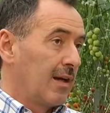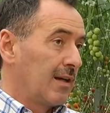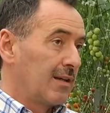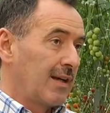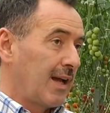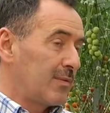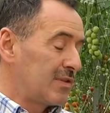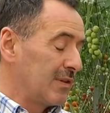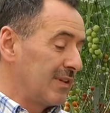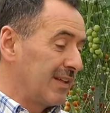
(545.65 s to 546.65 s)

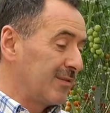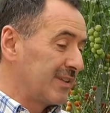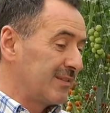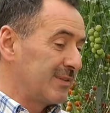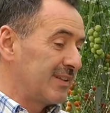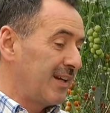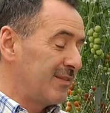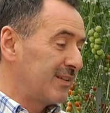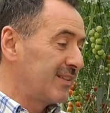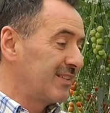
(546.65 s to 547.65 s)
Absolutely. We're
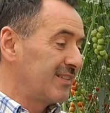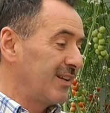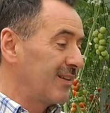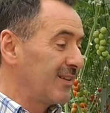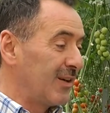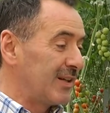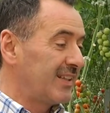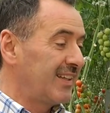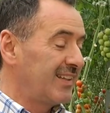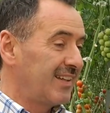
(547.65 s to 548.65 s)
never done
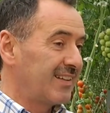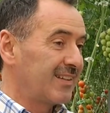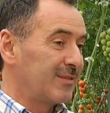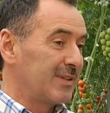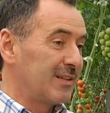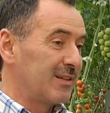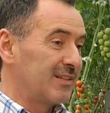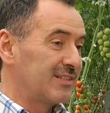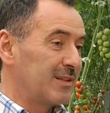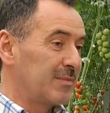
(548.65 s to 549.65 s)
learning. We
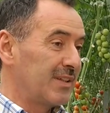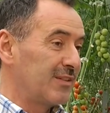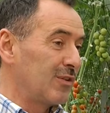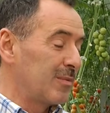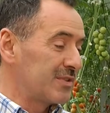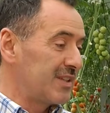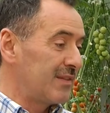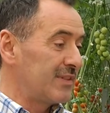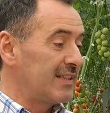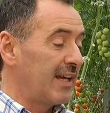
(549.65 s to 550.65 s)
learn something new almost
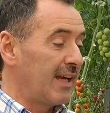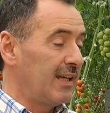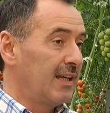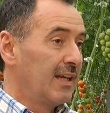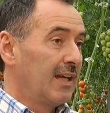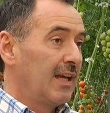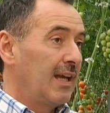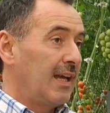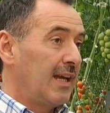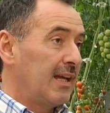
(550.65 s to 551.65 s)
every day.
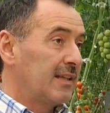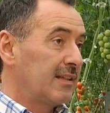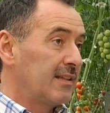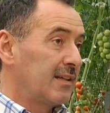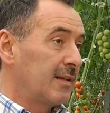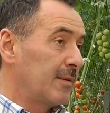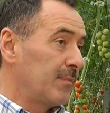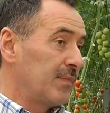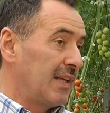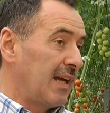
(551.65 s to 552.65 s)
And
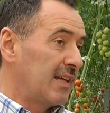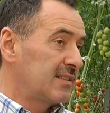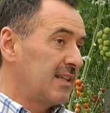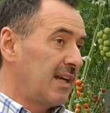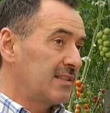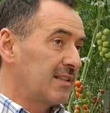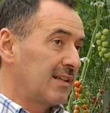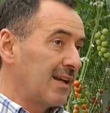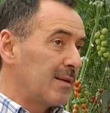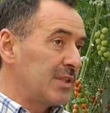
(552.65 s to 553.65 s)
as the
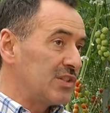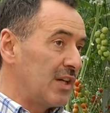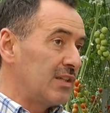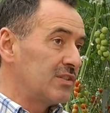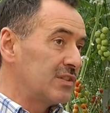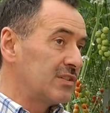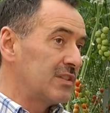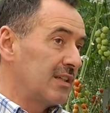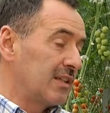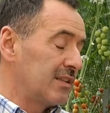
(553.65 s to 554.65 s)
climate changes,
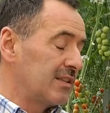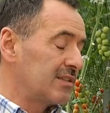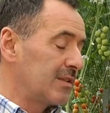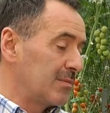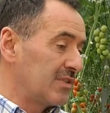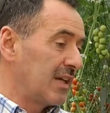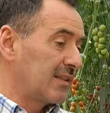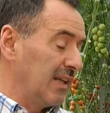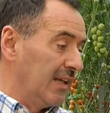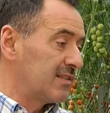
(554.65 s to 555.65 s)
there's some
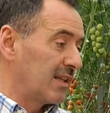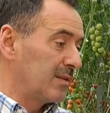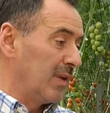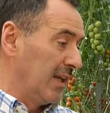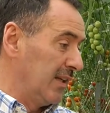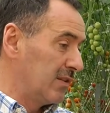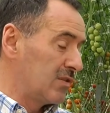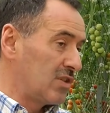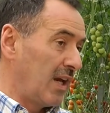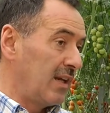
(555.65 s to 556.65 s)
techniques that may need to
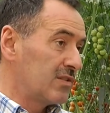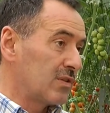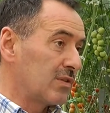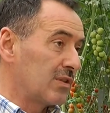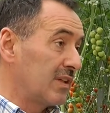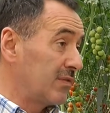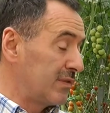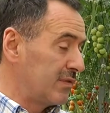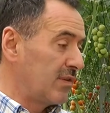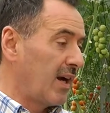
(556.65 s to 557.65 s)
change, or a
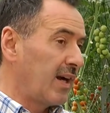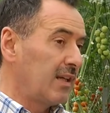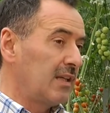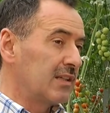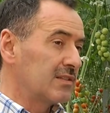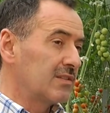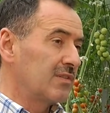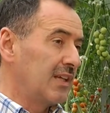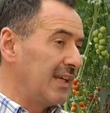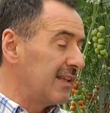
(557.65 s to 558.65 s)
different variety because of
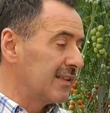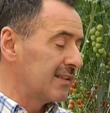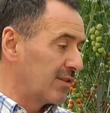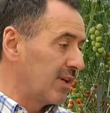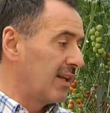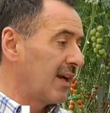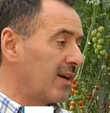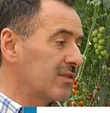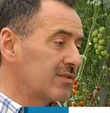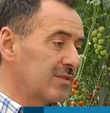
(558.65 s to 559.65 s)
the heat in the
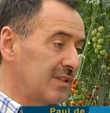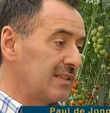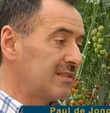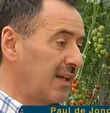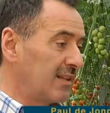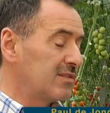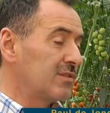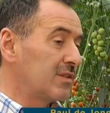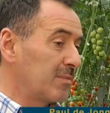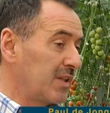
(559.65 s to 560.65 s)
greenhouse. So these things
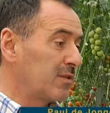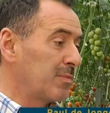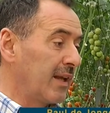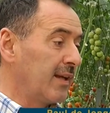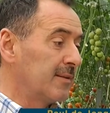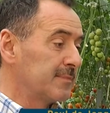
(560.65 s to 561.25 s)
do come into play.